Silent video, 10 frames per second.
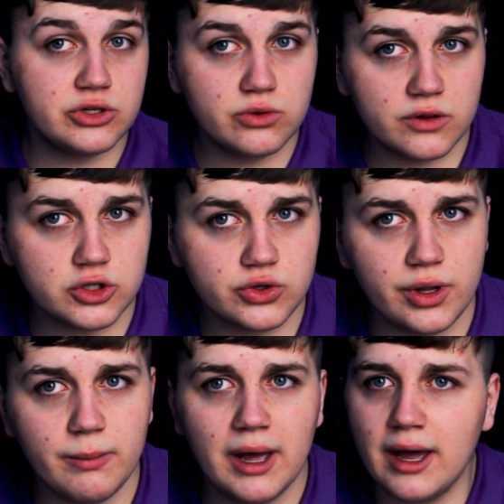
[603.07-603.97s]
soon on the
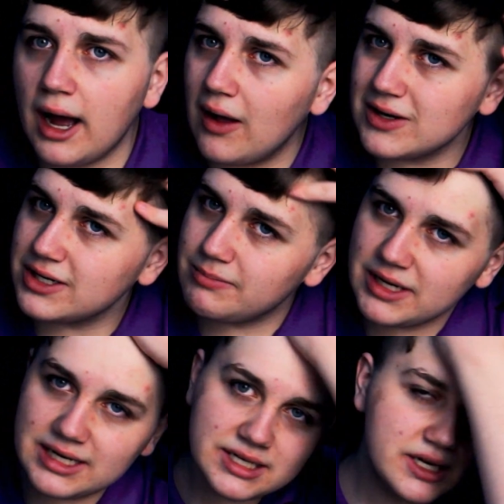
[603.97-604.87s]
stream. I'll actually
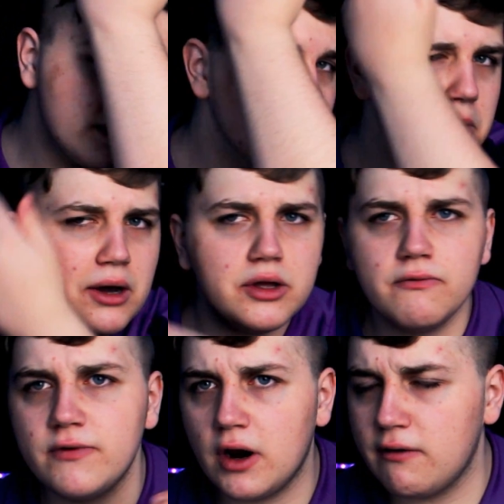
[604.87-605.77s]
be asking him about it
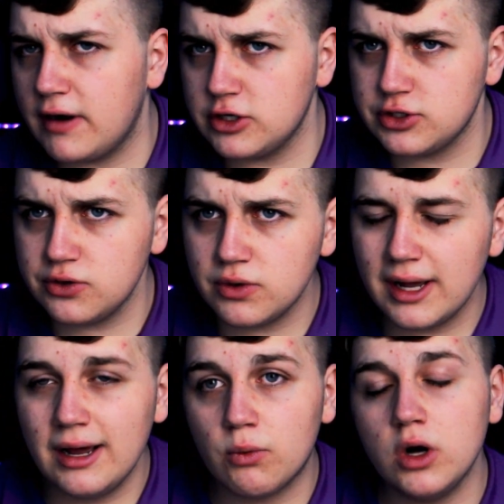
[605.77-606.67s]
very, very soon.
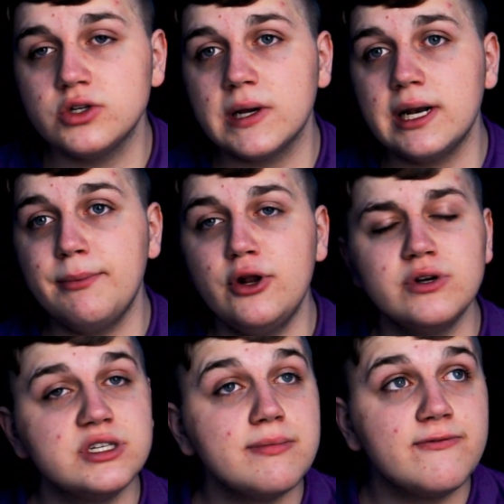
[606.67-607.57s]
We're also going to be
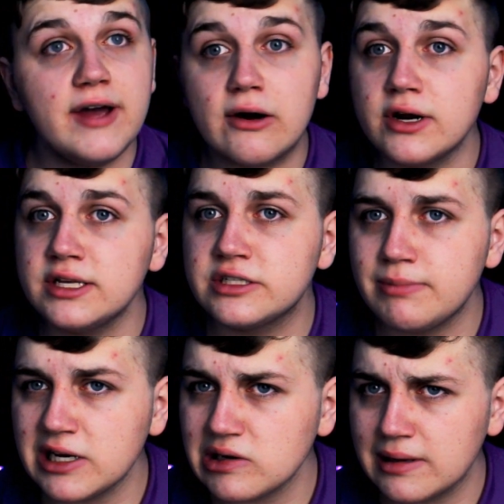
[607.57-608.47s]
doing some very
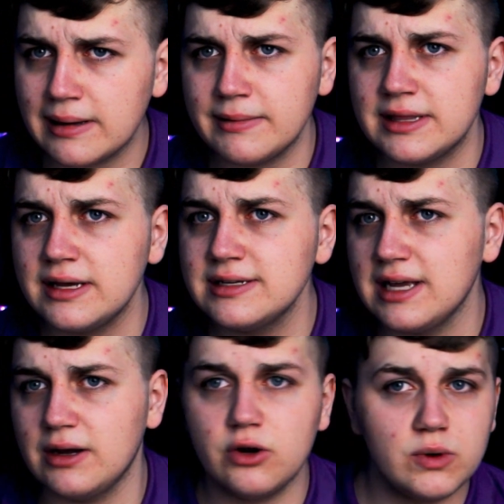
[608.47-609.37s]
special upcoming
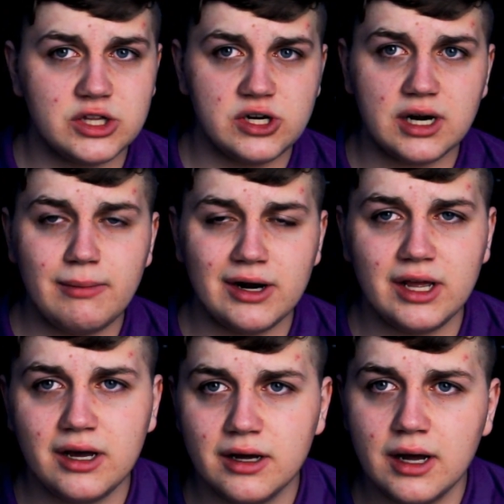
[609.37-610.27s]
things. I don't want to talk about it
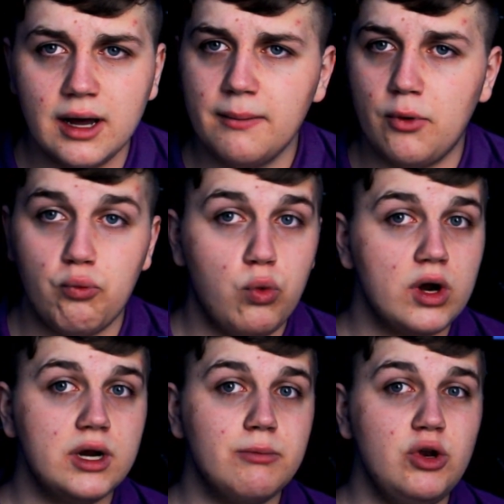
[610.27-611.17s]
yet, but
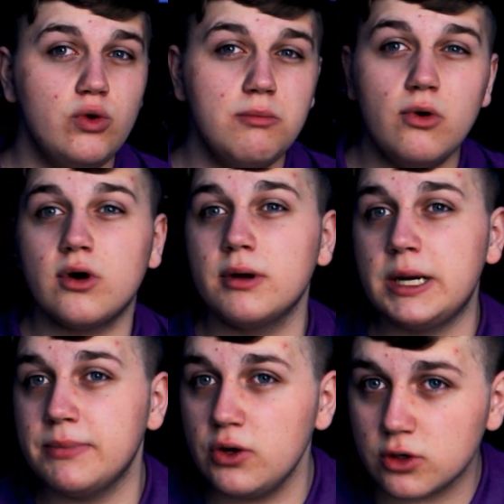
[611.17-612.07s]
we're going to be doing more
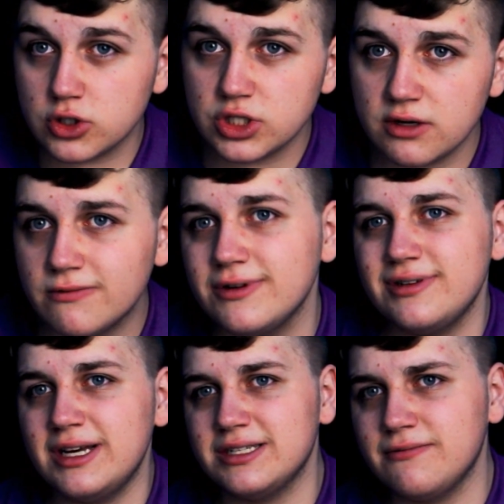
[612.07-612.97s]
computer Computer stuff
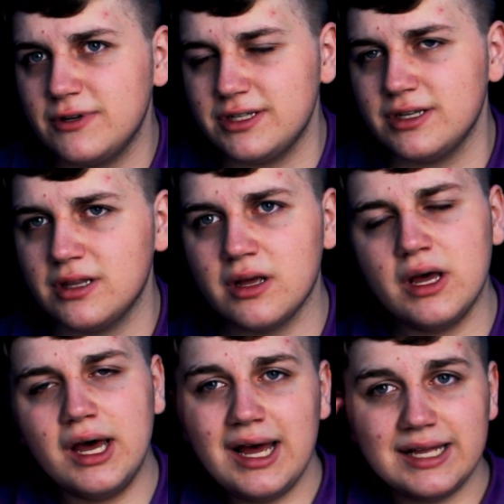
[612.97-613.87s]
as of recent,
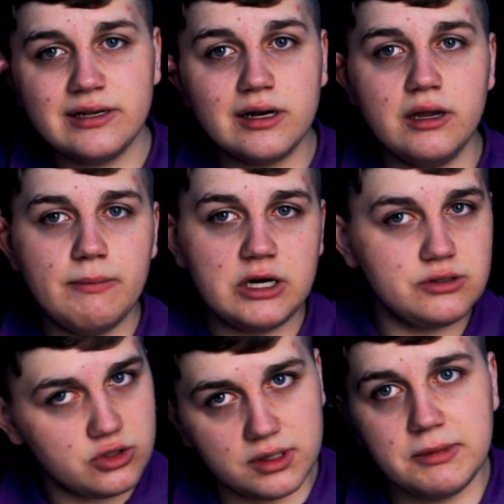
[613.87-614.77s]
and talking
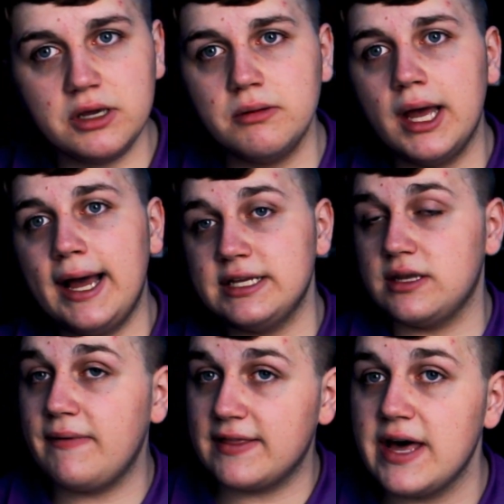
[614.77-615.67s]
about streaming and
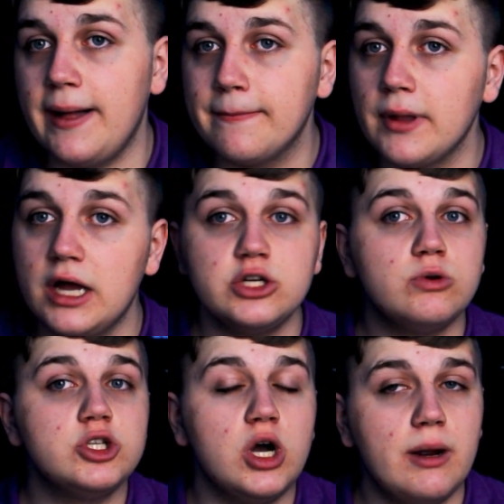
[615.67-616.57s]
stuff like that. I just
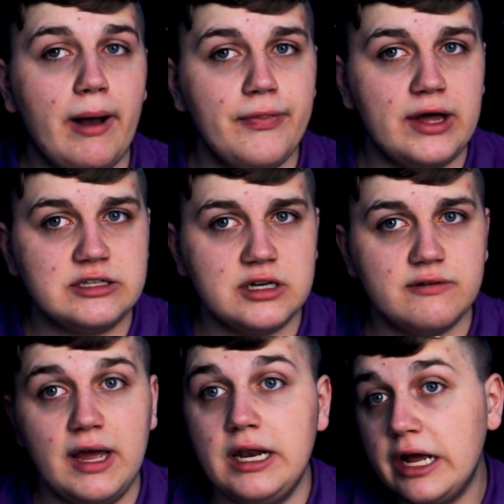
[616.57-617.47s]
want to talk about that
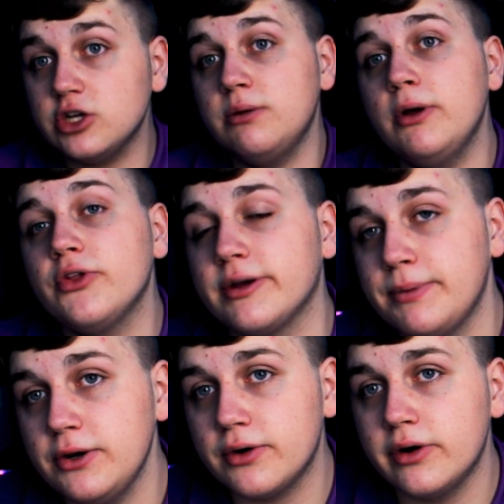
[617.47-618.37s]
stuff and actually build a
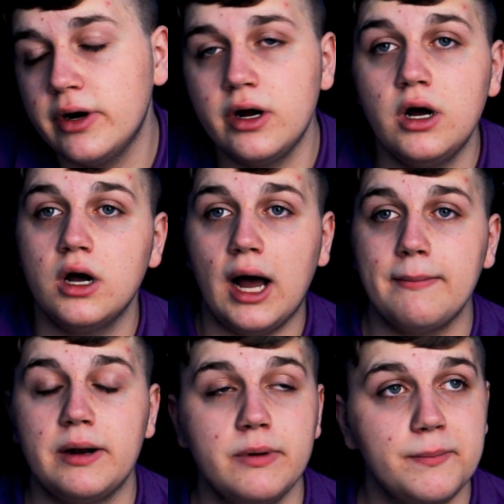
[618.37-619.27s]
computer.
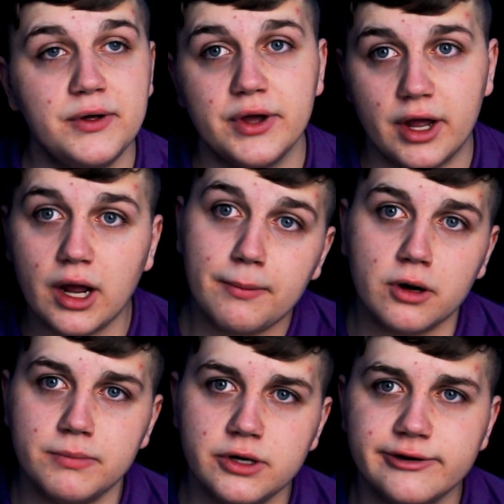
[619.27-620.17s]
I'm going to be building a couple
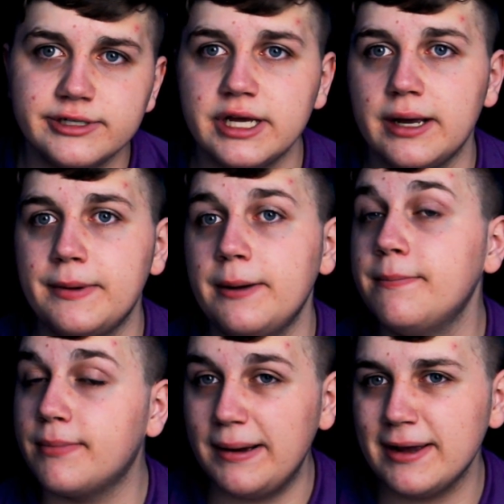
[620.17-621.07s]
computers, um, and I'm
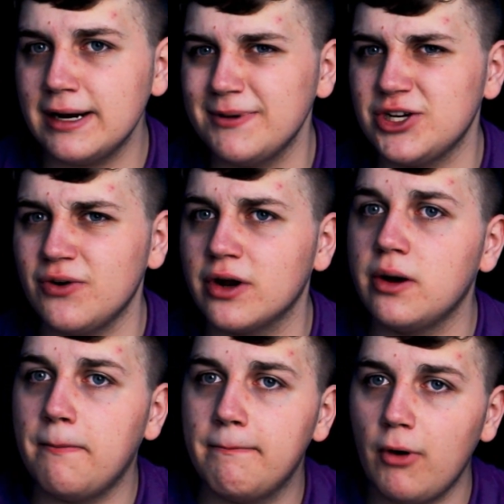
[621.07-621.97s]
probably going to be showing
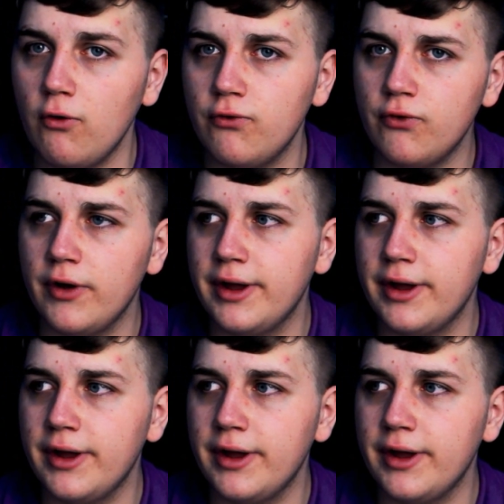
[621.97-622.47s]
them both